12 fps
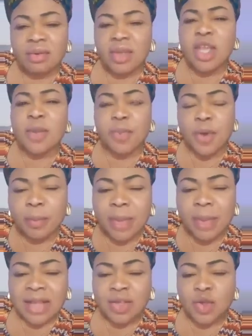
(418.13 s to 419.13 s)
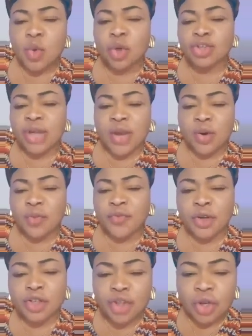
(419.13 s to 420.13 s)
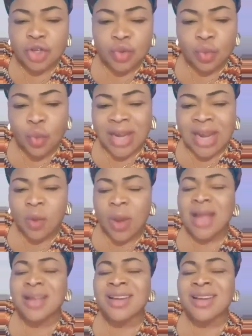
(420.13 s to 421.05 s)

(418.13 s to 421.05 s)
Igbo man 200 € for short 1 hour